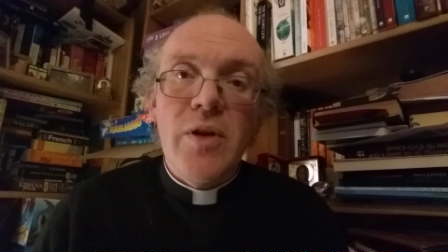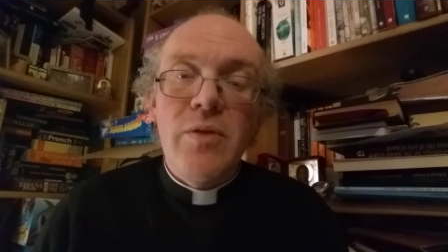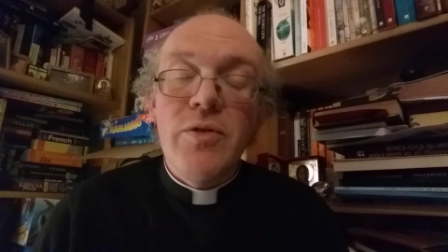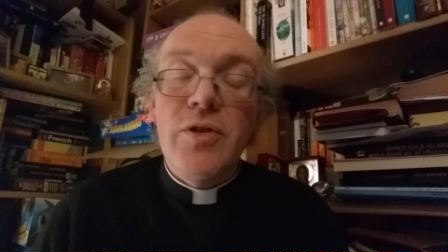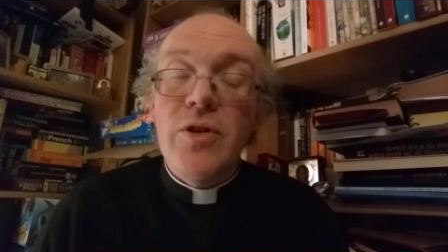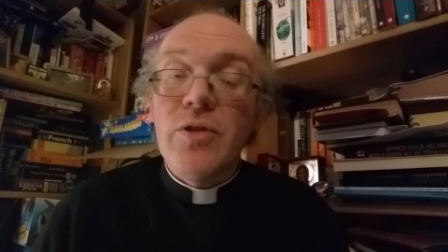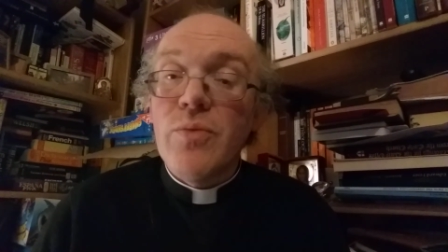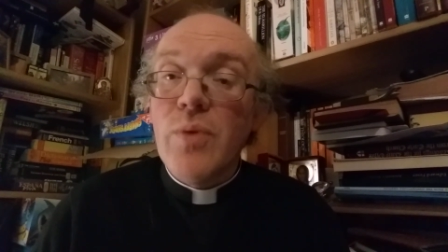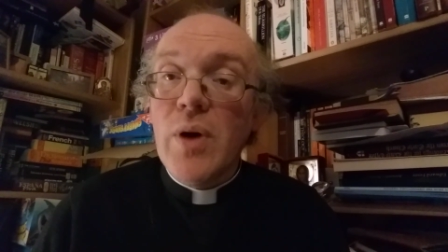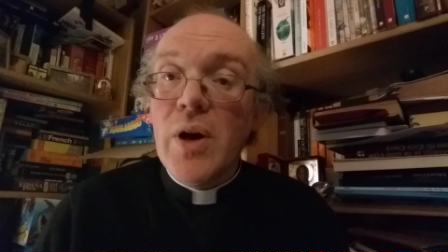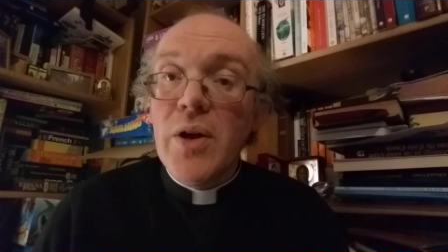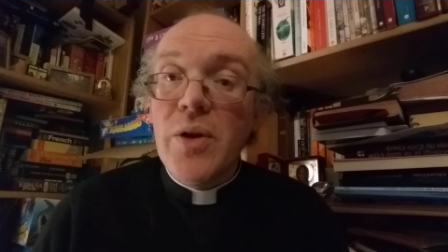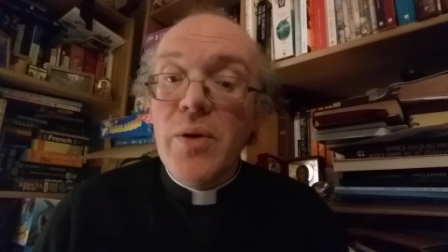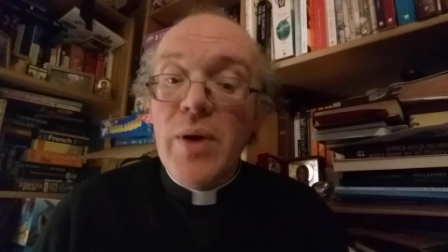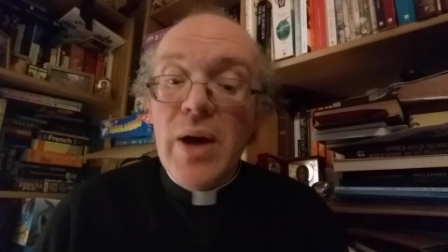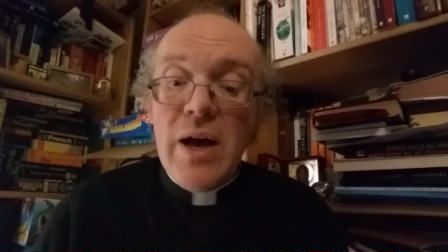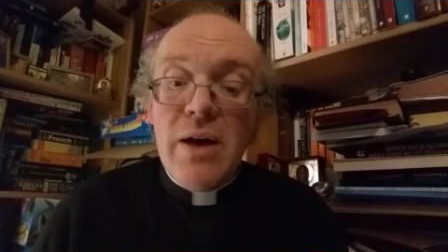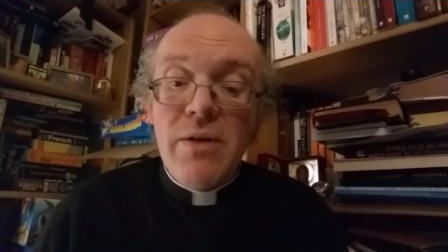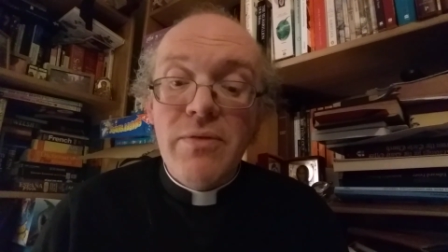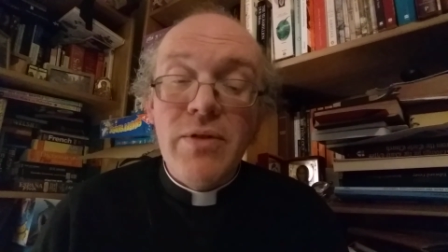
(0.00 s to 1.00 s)
which is why you
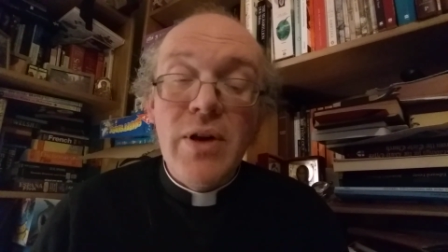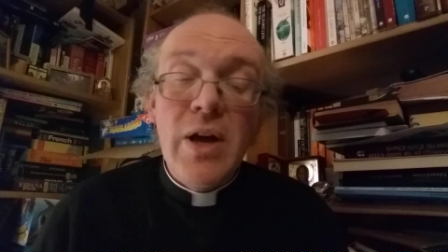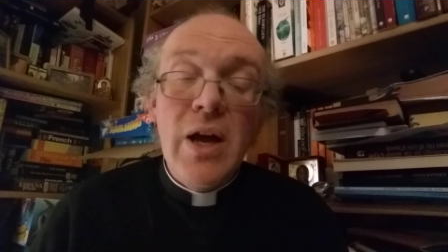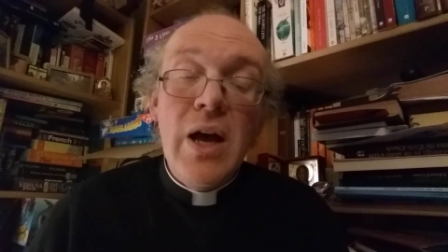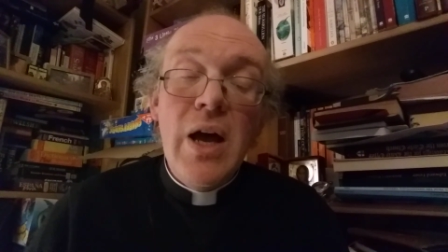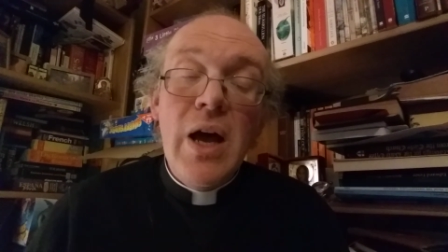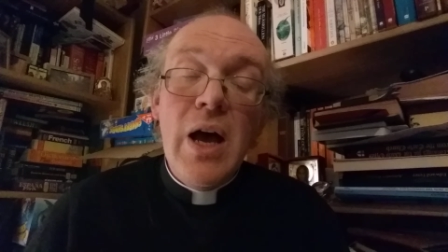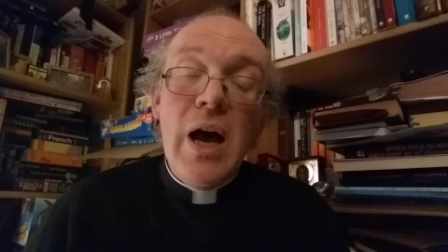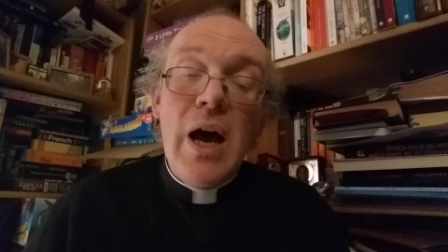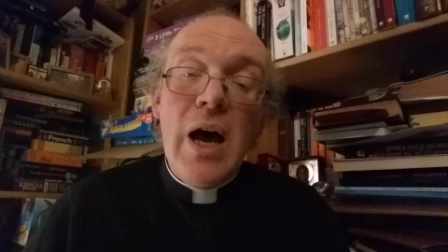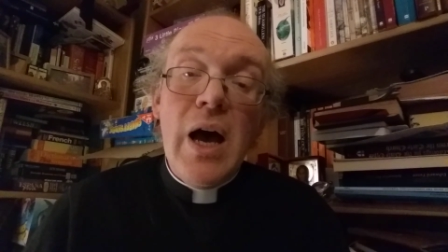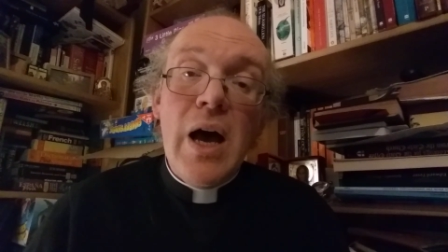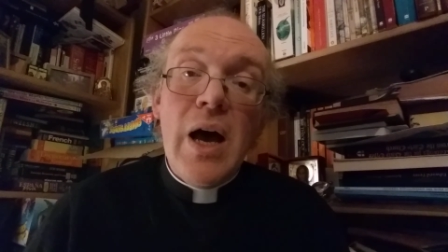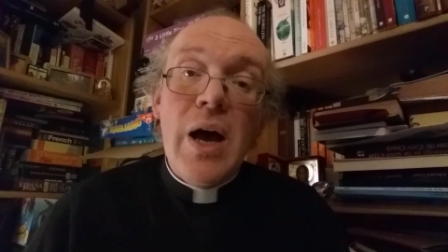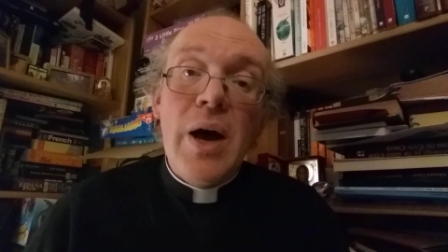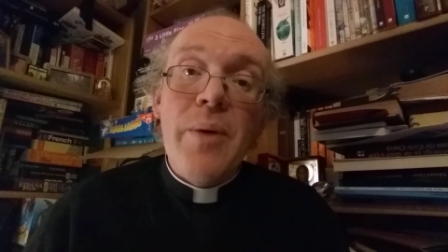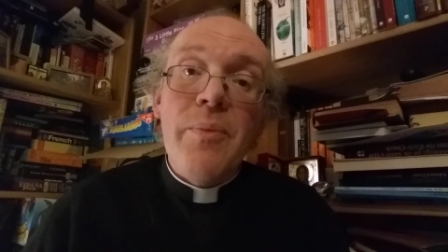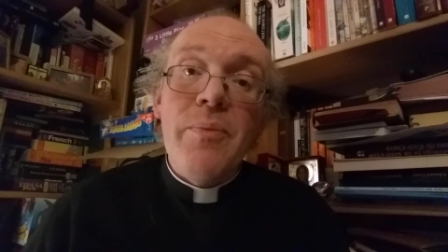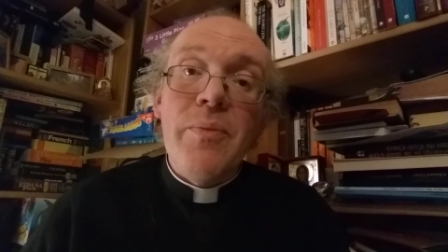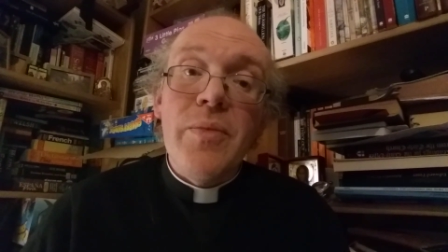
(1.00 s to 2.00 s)
have
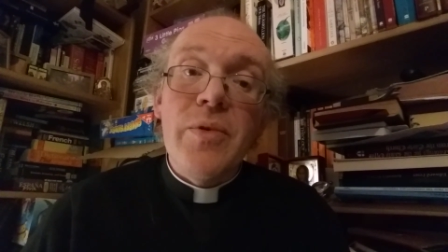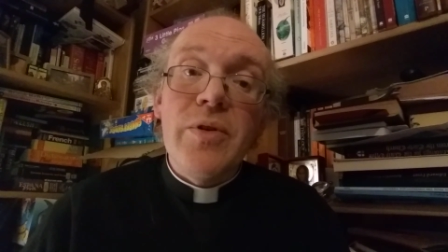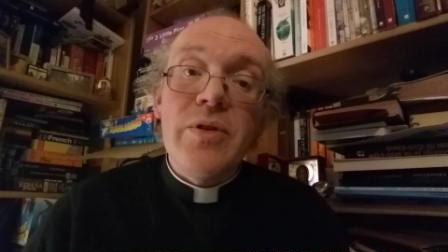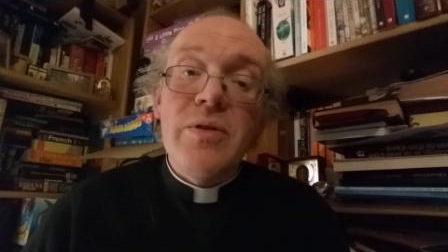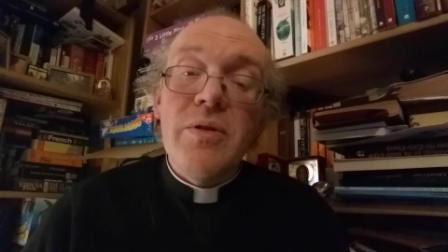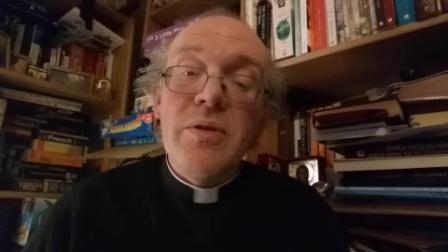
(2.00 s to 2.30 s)
um,